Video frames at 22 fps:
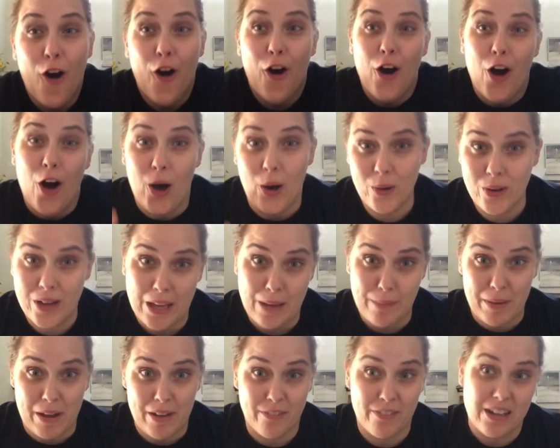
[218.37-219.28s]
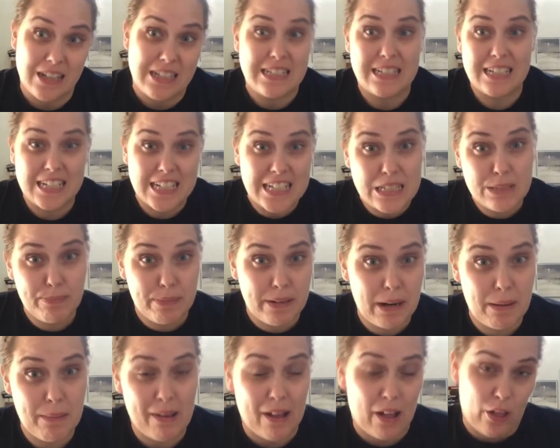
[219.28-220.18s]
Okay, my friends, it's been
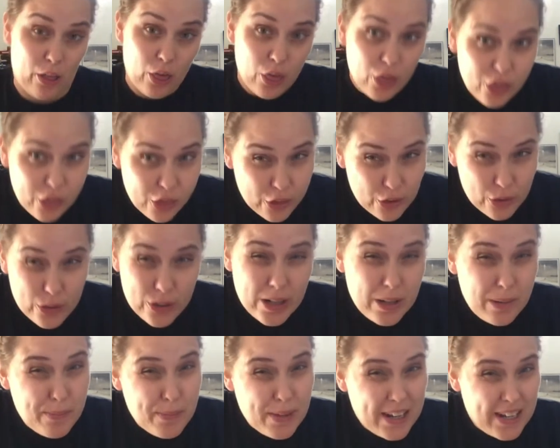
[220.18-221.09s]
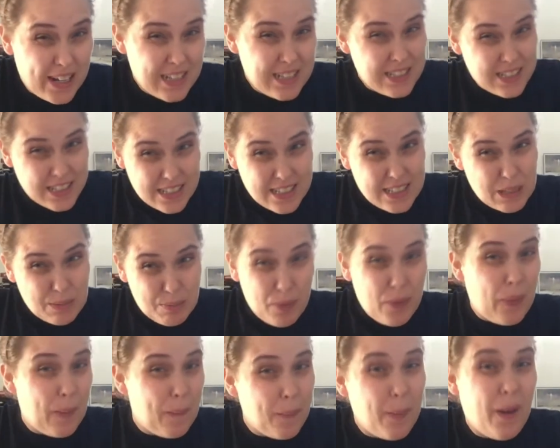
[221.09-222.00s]
about 30 minutes since I put
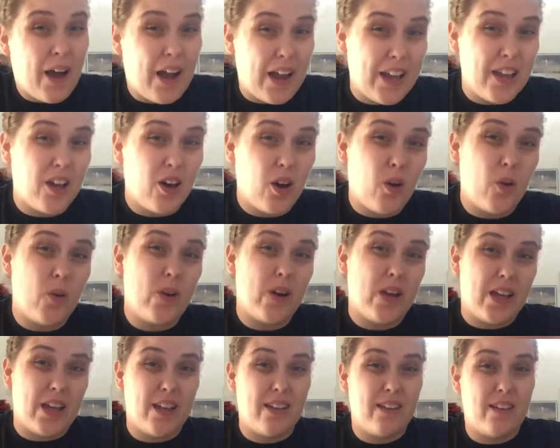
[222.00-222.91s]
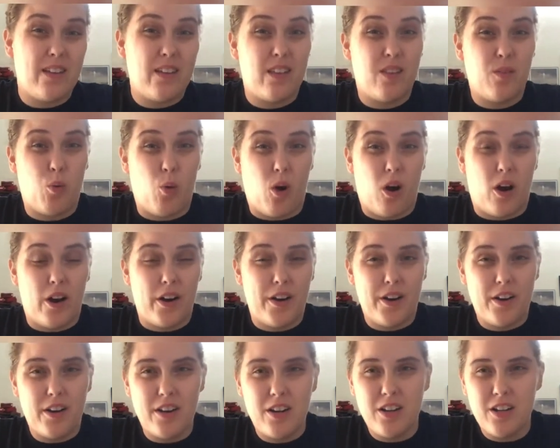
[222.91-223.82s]
the pine cone into the
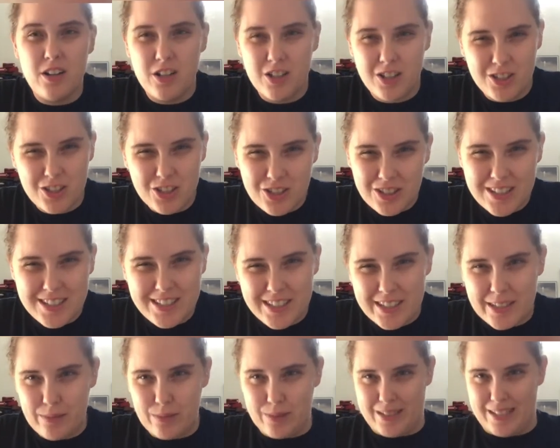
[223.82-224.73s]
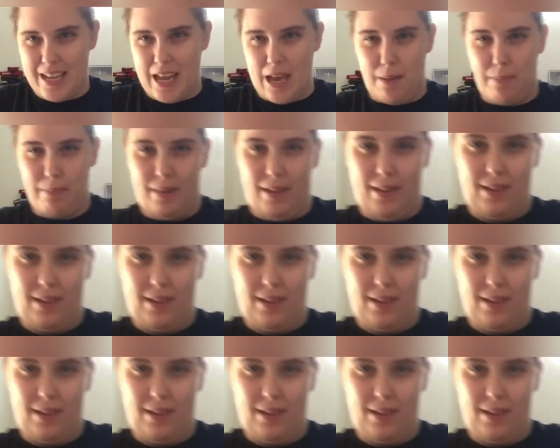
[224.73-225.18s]
water, so let's see what's happened.